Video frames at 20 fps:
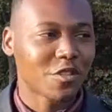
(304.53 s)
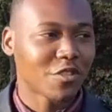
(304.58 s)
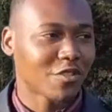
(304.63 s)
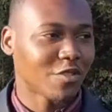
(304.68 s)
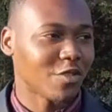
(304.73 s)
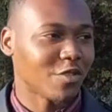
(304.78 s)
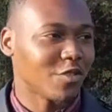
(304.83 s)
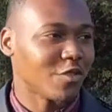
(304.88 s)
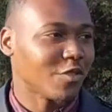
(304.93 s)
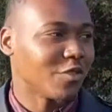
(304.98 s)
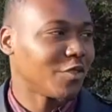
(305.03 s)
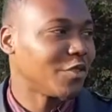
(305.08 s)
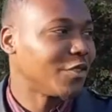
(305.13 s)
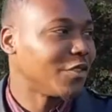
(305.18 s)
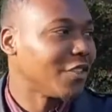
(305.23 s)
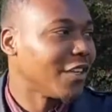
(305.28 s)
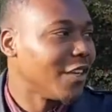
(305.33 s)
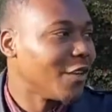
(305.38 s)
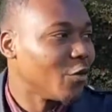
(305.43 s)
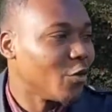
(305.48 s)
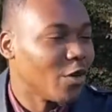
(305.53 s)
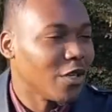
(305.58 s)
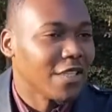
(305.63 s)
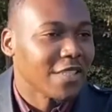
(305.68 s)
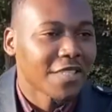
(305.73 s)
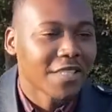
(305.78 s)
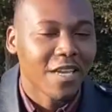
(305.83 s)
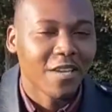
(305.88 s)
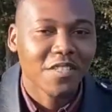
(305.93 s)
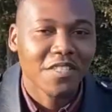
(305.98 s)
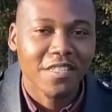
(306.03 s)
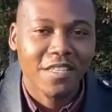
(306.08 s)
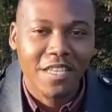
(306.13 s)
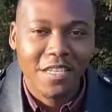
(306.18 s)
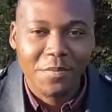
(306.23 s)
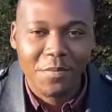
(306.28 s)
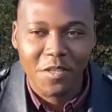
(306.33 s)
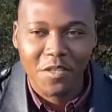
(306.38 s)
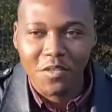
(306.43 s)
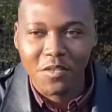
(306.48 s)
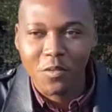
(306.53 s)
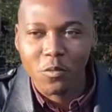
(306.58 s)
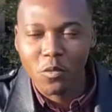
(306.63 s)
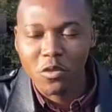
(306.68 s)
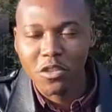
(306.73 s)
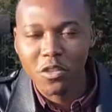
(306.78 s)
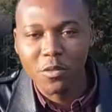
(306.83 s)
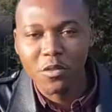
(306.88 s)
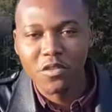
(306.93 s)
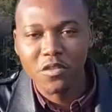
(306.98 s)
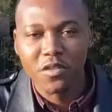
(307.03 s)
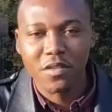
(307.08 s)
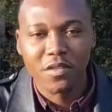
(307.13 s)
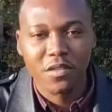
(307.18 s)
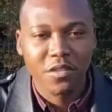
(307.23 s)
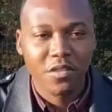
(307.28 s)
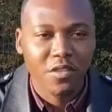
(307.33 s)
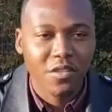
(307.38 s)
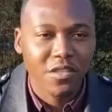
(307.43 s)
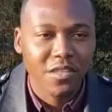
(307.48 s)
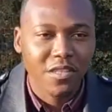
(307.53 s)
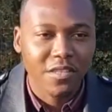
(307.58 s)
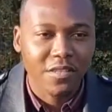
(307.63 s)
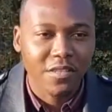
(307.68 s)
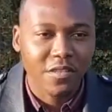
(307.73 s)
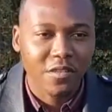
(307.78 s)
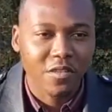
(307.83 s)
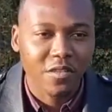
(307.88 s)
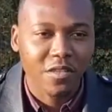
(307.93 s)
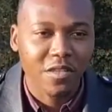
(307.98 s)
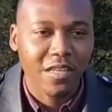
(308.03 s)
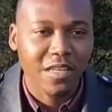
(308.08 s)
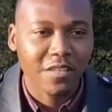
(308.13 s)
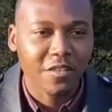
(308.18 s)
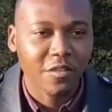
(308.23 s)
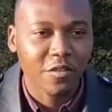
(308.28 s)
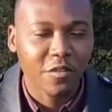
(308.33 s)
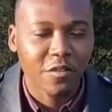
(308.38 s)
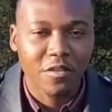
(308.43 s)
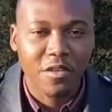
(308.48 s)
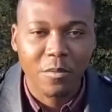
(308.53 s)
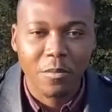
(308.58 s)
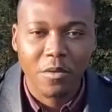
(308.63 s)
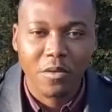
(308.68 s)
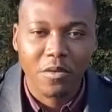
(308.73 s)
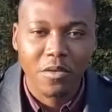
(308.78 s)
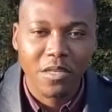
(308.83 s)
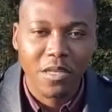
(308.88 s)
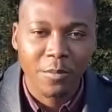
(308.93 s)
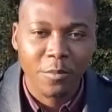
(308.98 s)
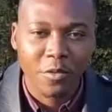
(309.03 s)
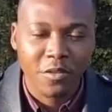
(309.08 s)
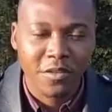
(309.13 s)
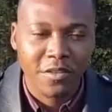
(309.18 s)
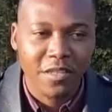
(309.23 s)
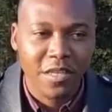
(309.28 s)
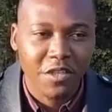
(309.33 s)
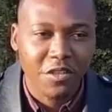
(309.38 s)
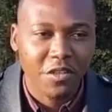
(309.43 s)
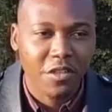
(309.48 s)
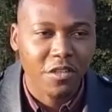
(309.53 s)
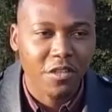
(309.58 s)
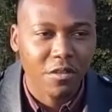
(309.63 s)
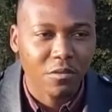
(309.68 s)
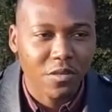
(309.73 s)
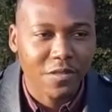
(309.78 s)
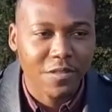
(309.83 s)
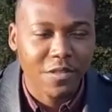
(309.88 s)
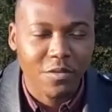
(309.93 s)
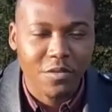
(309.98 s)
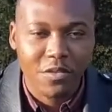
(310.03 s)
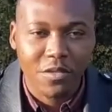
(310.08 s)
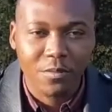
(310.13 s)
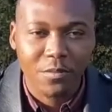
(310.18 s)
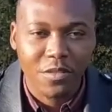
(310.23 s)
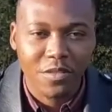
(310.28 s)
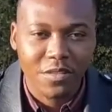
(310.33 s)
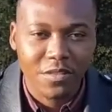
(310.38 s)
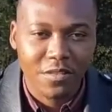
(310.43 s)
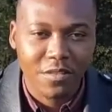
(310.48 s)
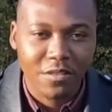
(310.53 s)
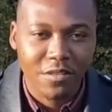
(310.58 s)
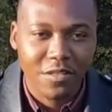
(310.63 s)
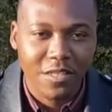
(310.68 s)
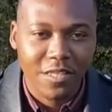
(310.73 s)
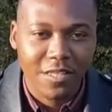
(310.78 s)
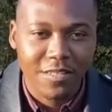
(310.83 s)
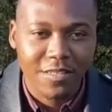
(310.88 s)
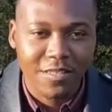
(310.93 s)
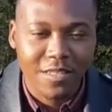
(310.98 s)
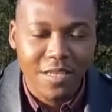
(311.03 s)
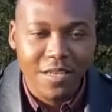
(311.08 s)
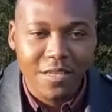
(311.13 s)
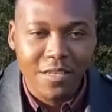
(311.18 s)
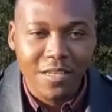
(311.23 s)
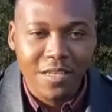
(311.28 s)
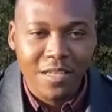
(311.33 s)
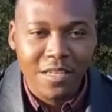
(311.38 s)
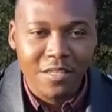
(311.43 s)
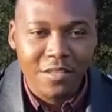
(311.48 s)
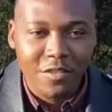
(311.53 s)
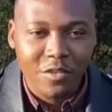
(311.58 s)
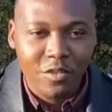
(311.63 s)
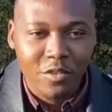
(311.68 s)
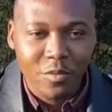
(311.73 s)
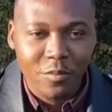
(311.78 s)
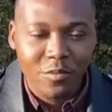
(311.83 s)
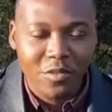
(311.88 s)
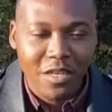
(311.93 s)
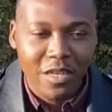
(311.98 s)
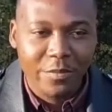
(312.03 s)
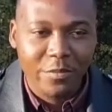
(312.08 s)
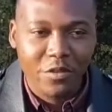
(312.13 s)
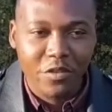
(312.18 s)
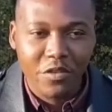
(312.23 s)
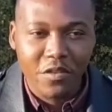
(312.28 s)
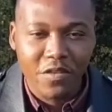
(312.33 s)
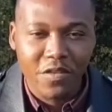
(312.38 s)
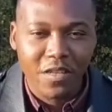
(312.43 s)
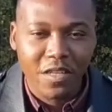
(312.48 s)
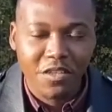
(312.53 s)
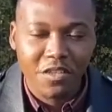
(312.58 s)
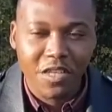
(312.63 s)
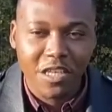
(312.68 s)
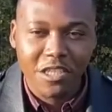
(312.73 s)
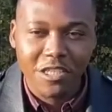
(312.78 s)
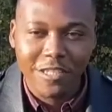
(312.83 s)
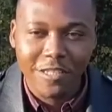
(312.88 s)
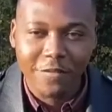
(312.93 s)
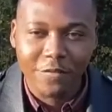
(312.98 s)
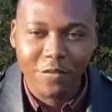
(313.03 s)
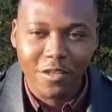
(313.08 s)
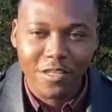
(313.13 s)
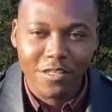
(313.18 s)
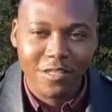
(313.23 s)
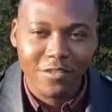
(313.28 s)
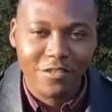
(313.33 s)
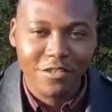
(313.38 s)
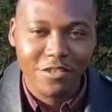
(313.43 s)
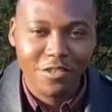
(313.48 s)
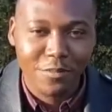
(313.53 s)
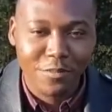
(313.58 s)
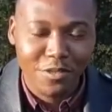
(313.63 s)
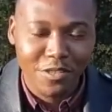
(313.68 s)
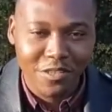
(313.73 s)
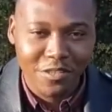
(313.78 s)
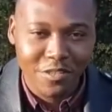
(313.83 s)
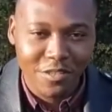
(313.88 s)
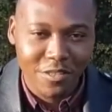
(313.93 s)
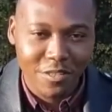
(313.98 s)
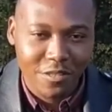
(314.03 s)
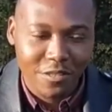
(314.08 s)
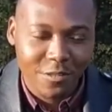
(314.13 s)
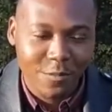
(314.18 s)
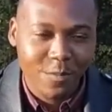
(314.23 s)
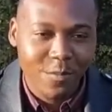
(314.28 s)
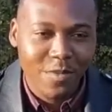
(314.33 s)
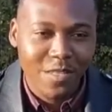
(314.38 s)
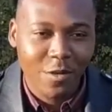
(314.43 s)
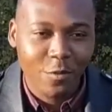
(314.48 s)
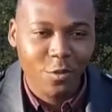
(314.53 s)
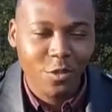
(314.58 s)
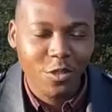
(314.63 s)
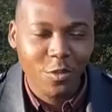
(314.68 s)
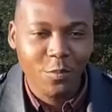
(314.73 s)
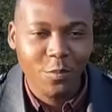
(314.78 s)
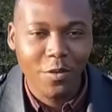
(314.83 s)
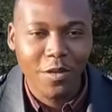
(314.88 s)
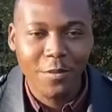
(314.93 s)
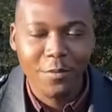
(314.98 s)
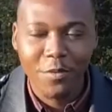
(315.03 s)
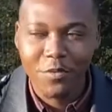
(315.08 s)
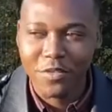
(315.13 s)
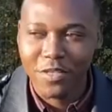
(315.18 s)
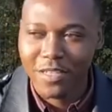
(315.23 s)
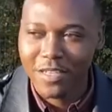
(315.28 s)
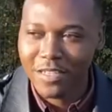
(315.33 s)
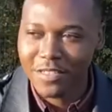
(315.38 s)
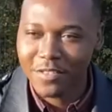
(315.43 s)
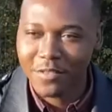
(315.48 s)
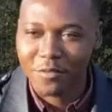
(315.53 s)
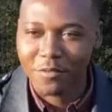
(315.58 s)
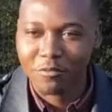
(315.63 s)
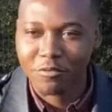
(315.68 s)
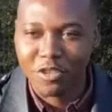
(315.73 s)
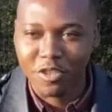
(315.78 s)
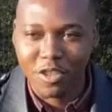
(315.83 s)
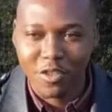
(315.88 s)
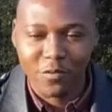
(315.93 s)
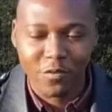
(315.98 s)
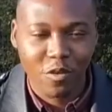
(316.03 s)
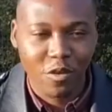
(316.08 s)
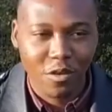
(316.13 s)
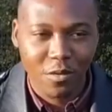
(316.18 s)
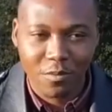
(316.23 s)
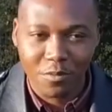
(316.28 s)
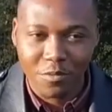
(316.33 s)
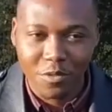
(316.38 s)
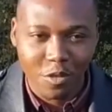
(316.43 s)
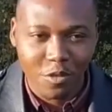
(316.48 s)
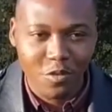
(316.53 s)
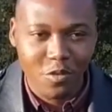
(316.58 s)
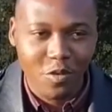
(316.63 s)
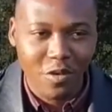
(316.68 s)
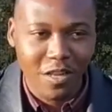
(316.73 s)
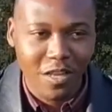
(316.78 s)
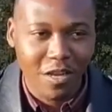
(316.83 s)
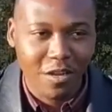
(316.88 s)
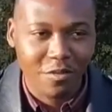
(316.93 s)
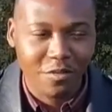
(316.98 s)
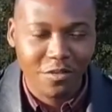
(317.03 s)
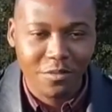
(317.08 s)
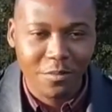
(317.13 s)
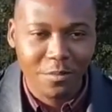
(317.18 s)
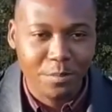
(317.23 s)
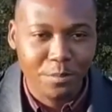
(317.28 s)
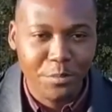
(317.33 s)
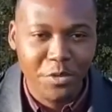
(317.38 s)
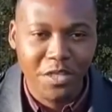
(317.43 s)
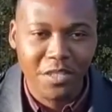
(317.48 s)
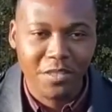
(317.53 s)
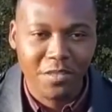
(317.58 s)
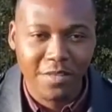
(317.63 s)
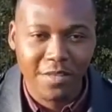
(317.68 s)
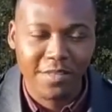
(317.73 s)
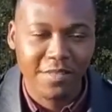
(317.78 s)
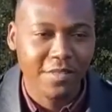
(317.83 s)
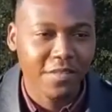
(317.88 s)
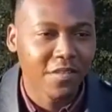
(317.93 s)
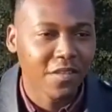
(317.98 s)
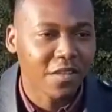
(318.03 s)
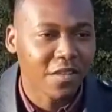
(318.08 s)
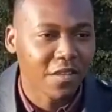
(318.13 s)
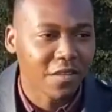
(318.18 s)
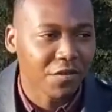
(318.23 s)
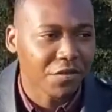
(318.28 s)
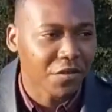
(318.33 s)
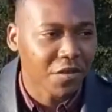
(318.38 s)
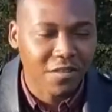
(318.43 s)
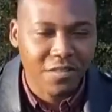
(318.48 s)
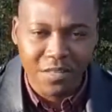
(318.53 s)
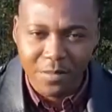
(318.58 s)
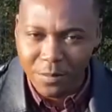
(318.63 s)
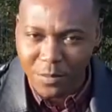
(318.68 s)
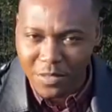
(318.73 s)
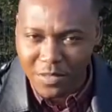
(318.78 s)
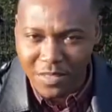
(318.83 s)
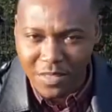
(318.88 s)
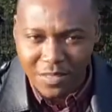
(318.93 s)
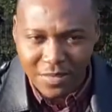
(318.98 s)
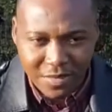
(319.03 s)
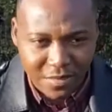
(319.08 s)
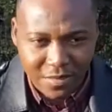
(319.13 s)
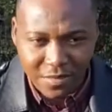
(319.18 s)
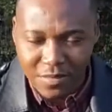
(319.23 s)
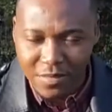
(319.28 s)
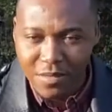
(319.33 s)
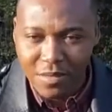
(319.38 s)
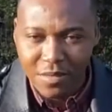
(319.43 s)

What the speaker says: to tell you what it sounds like, because when you use this in your ears, it's not like the normal earbuds that you can always tell something is in your ears. Sometimes you use it and you actually forget there is something in your ears. And when you play music at a reduced volume, not too loud, mid, let's say 30%